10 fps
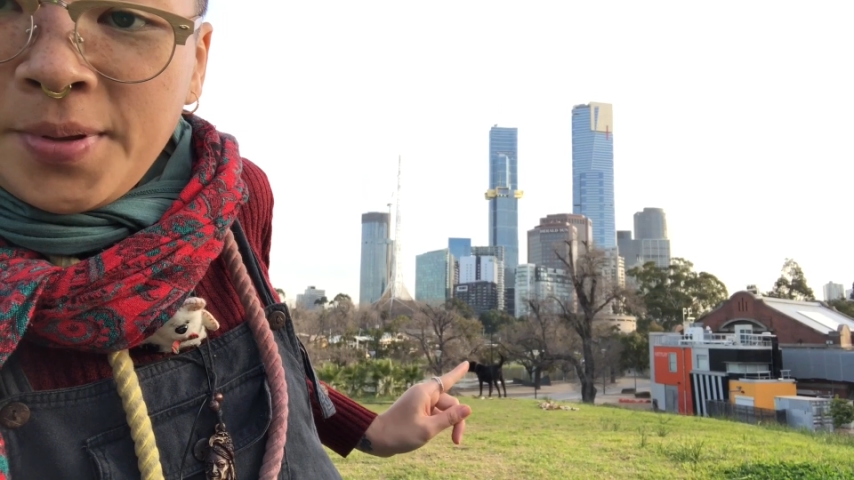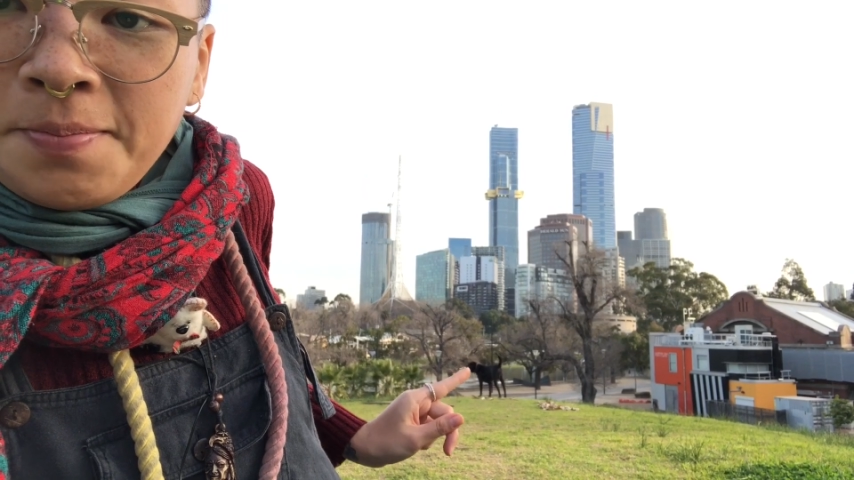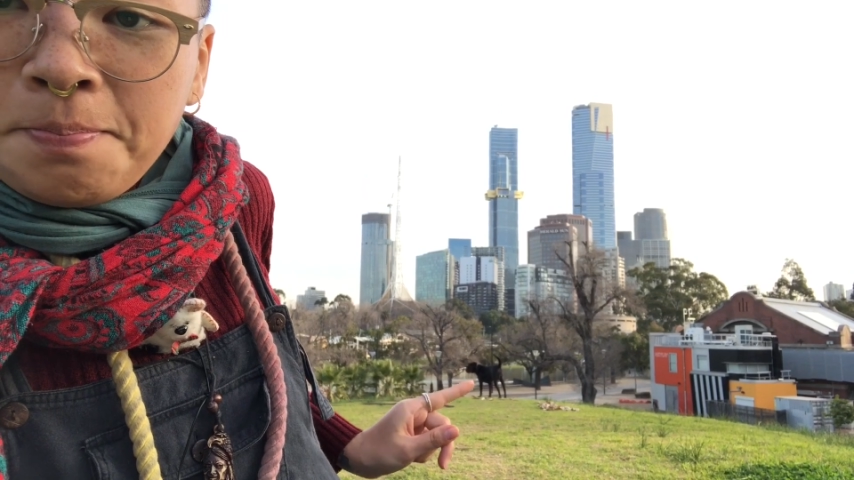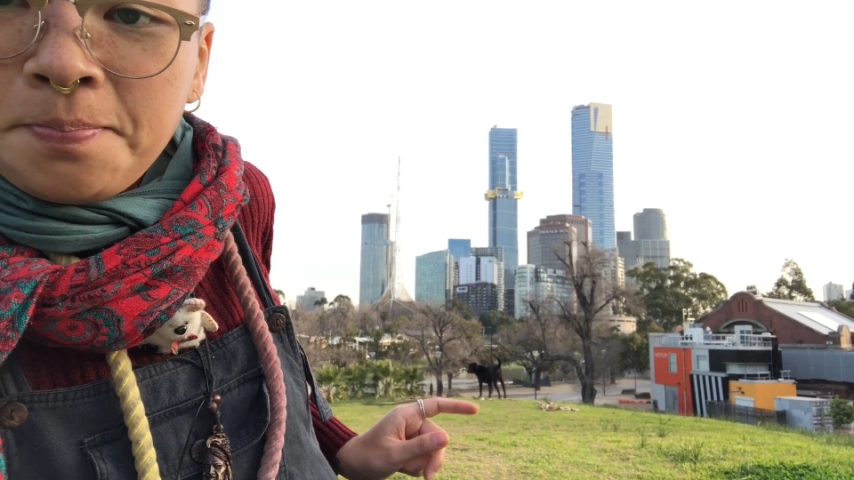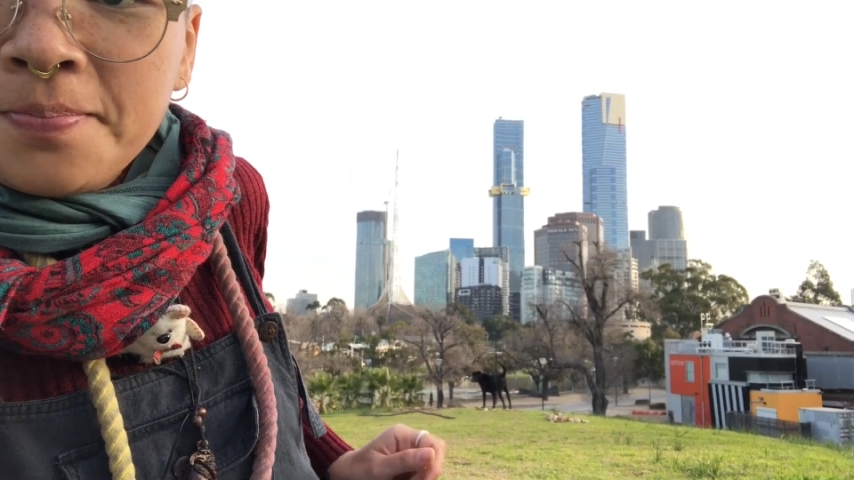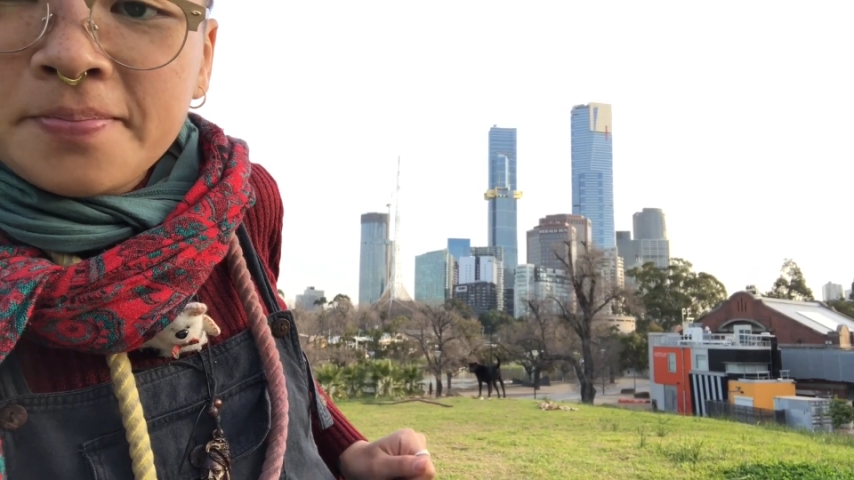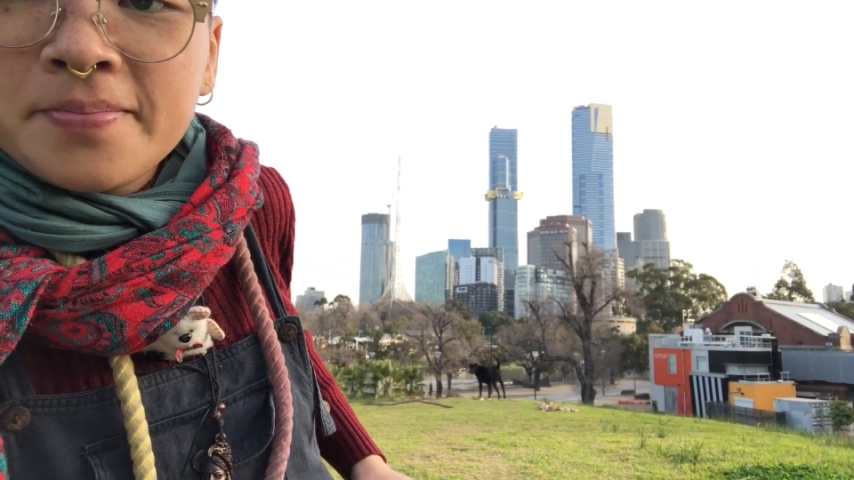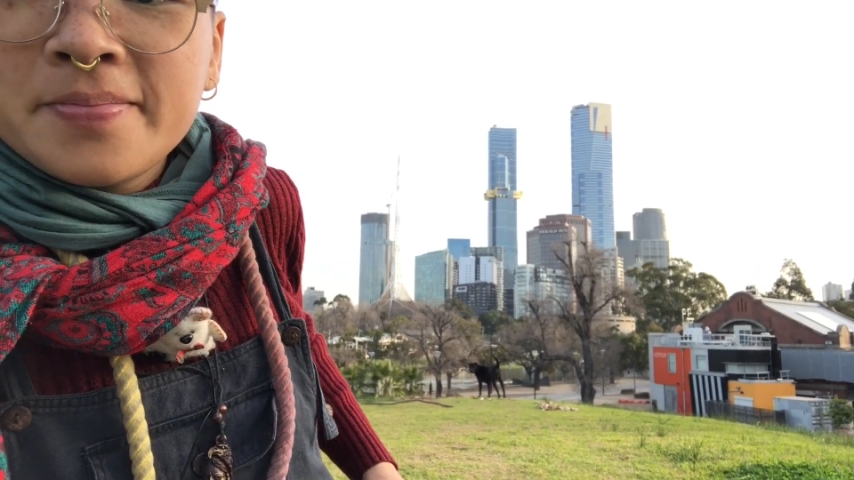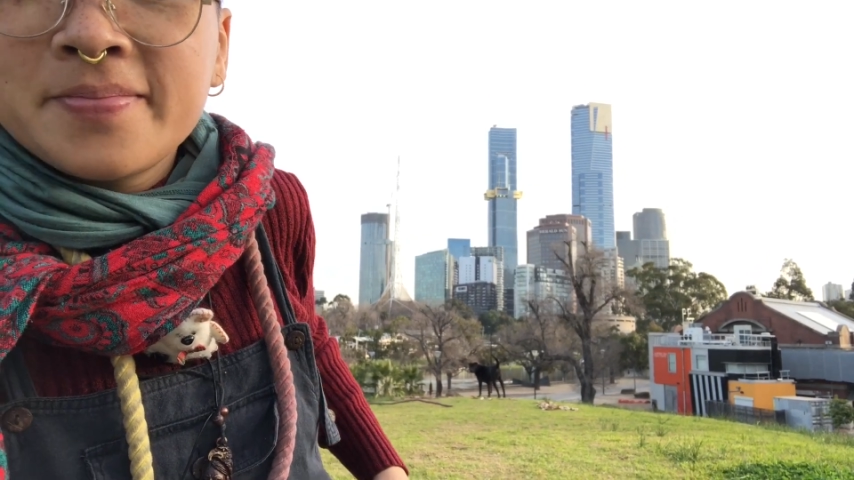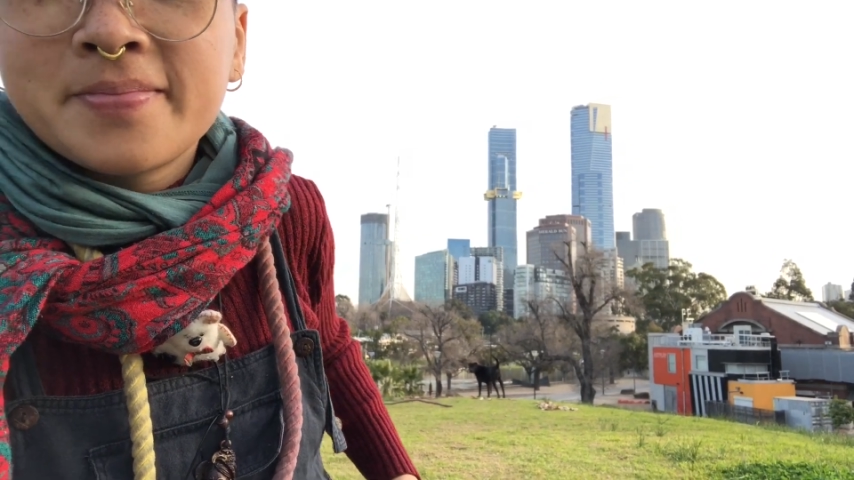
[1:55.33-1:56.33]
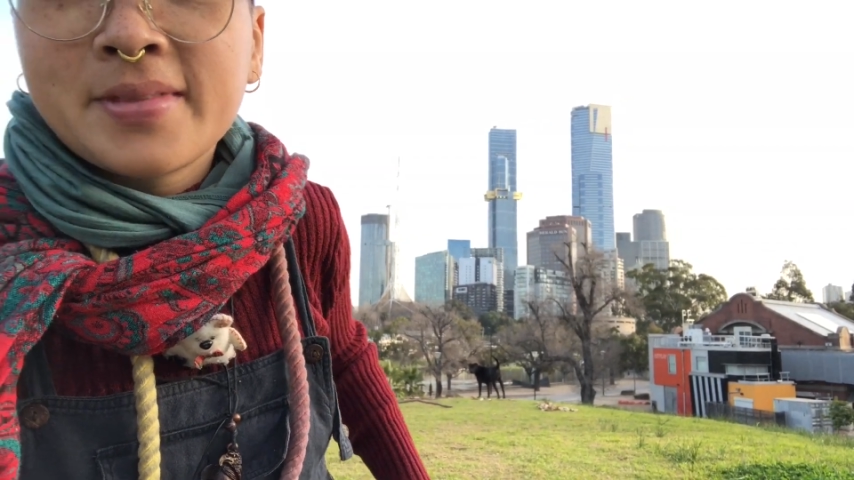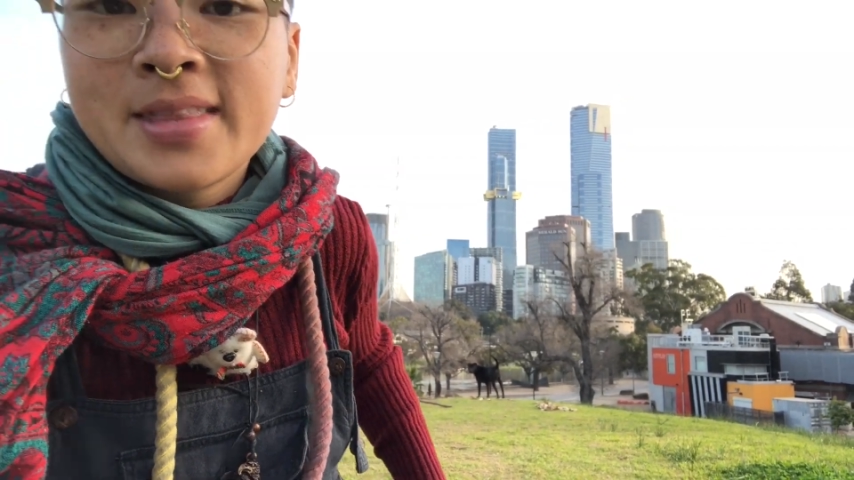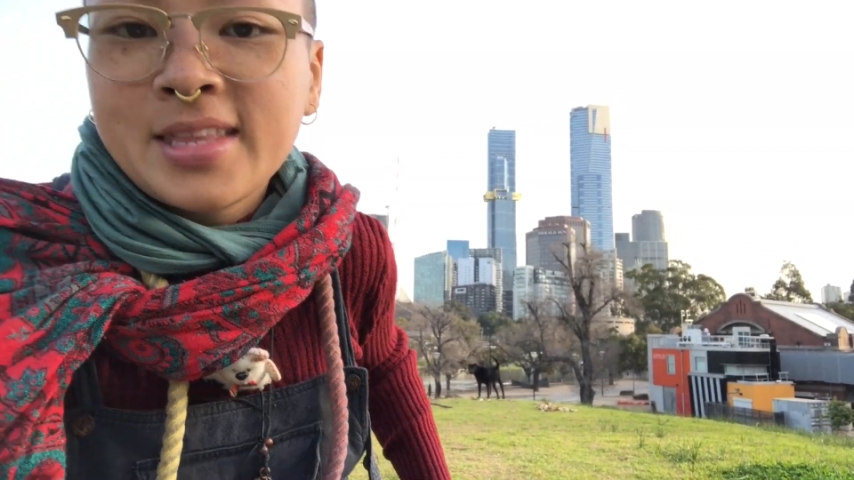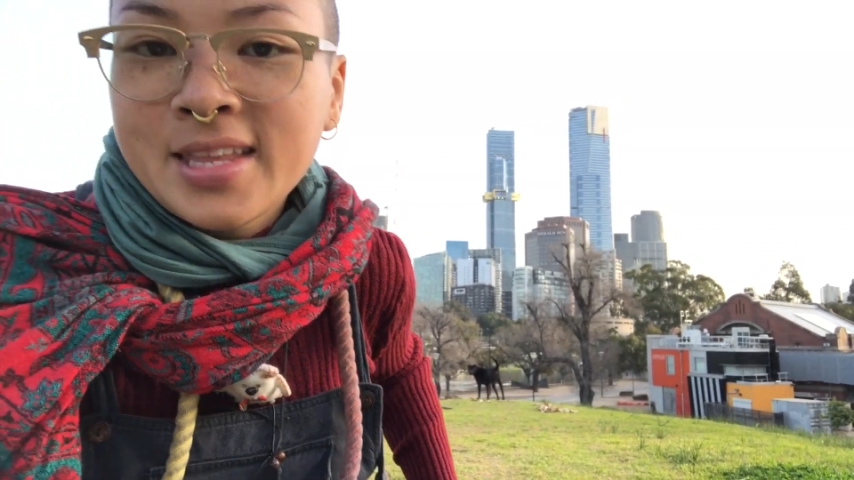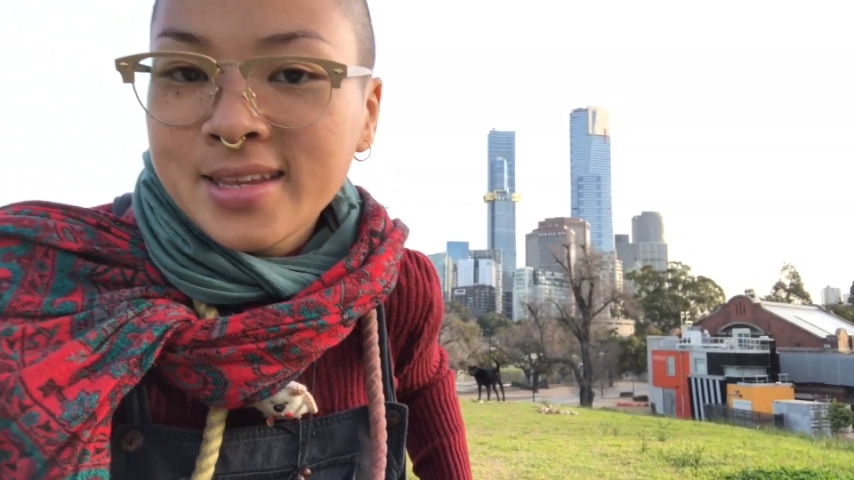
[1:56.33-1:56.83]
to achieve what
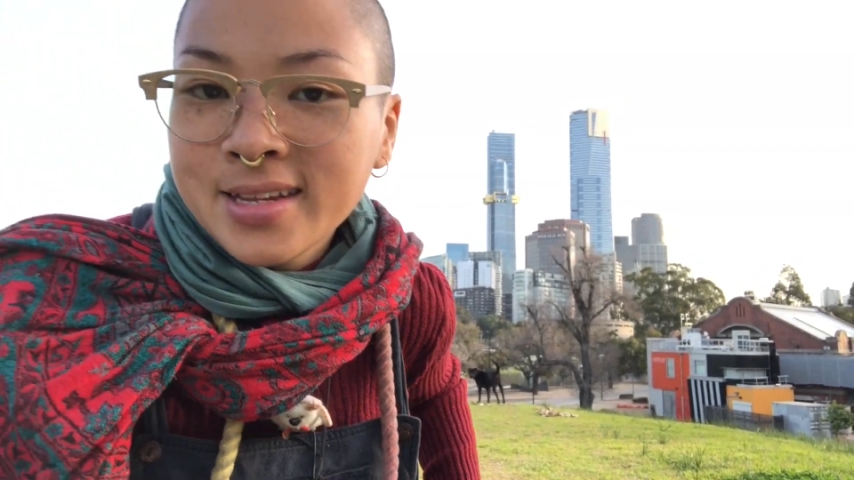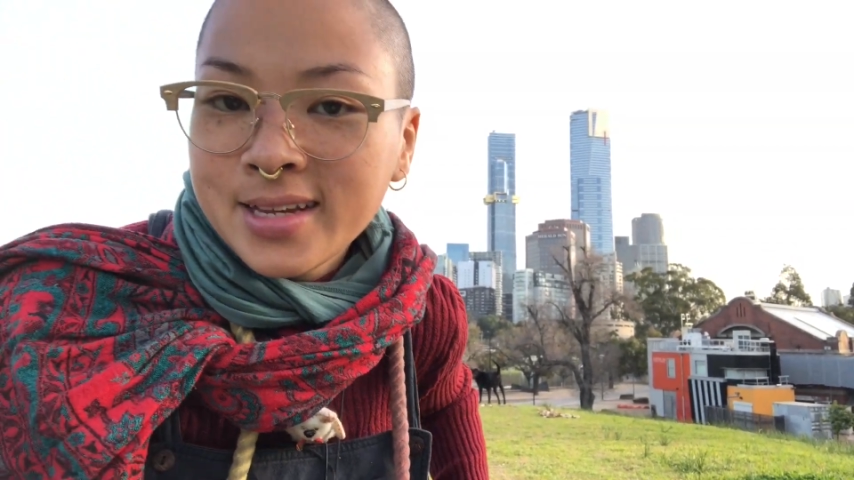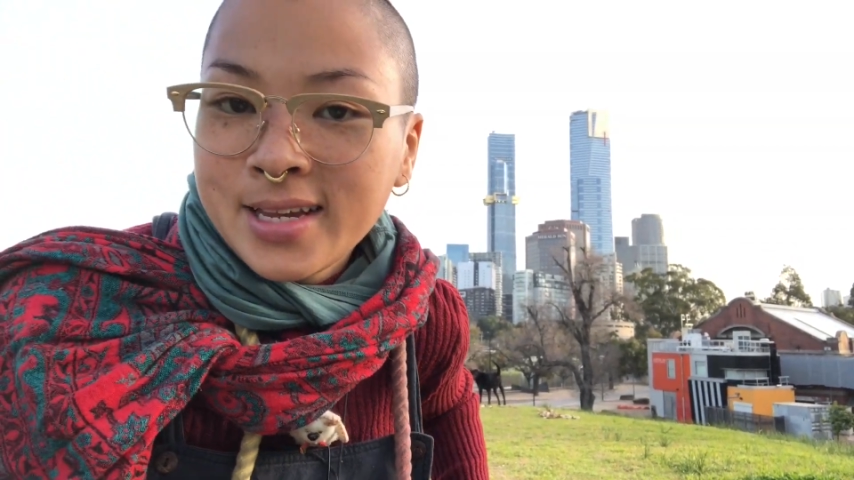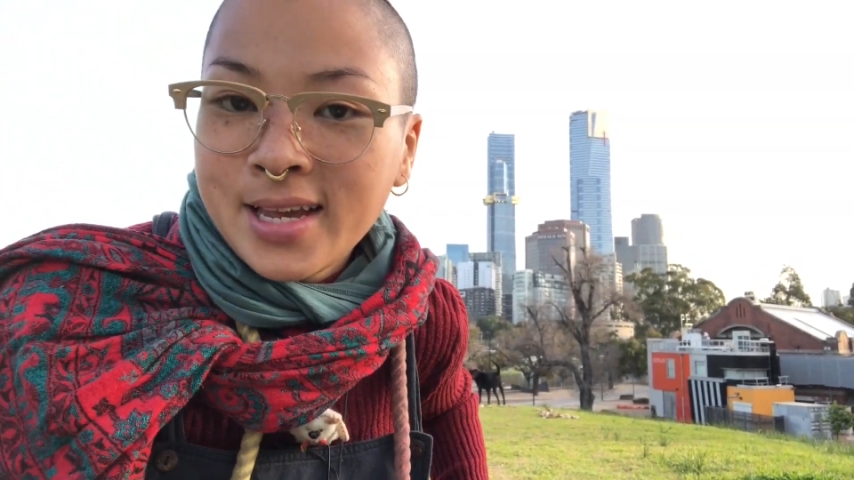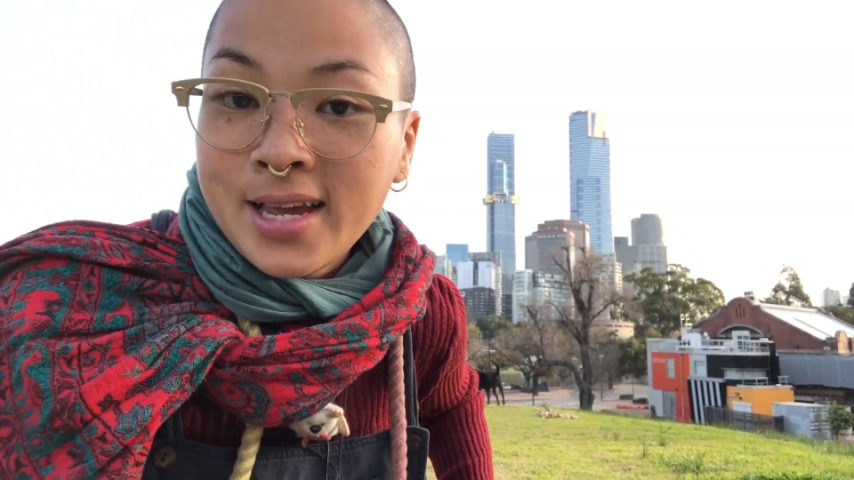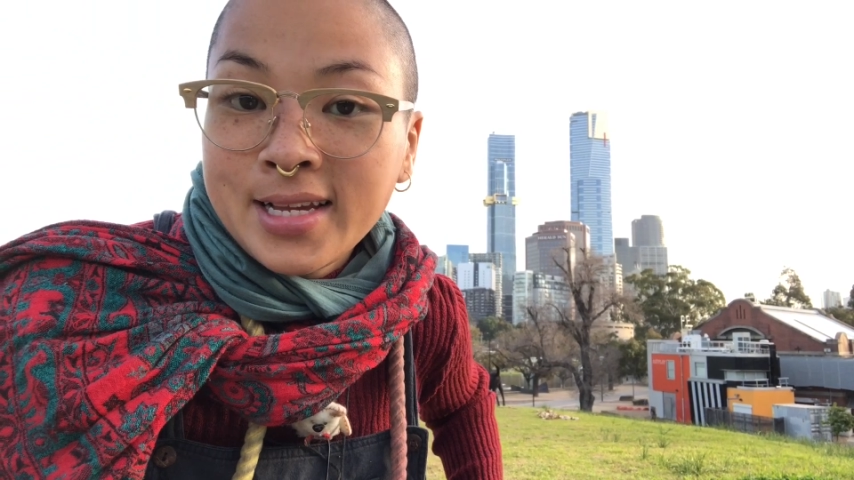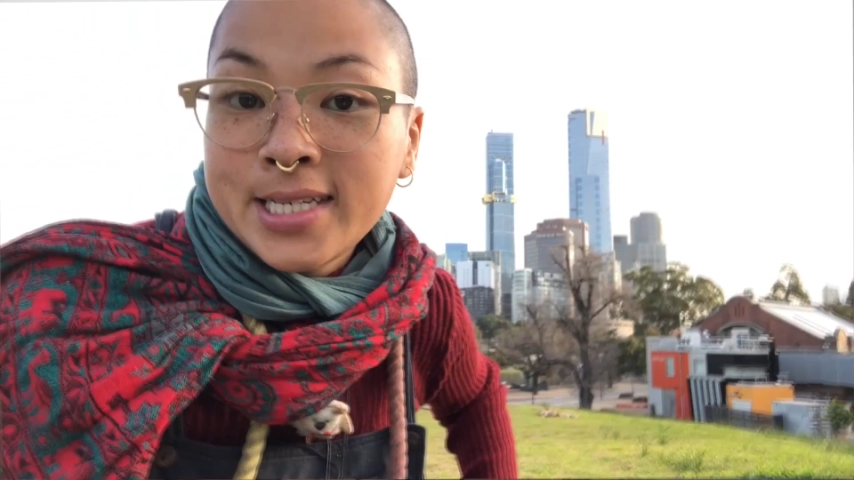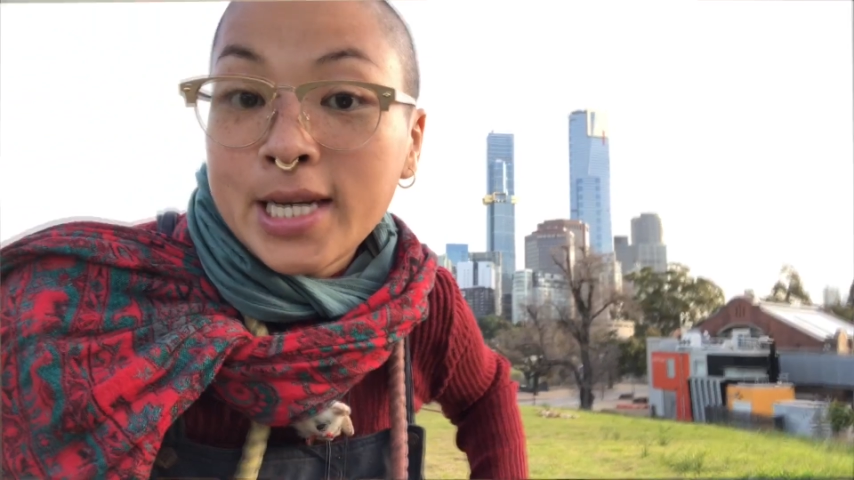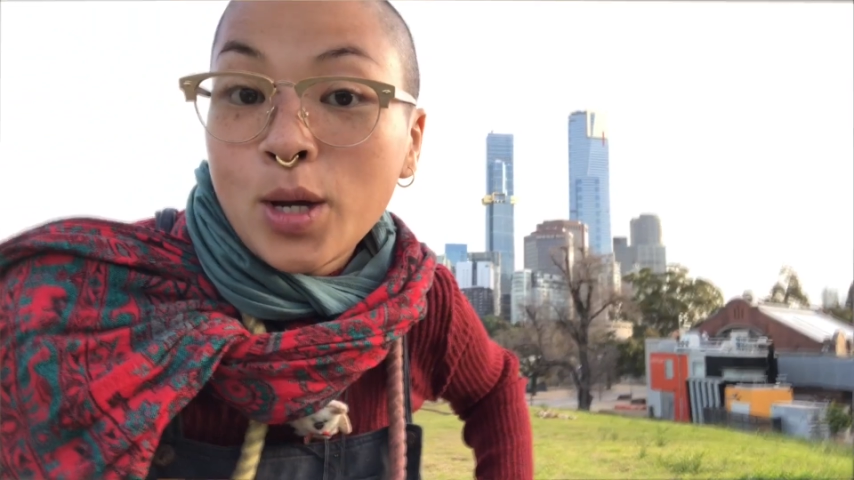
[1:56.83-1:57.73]
I'm meant to achieve,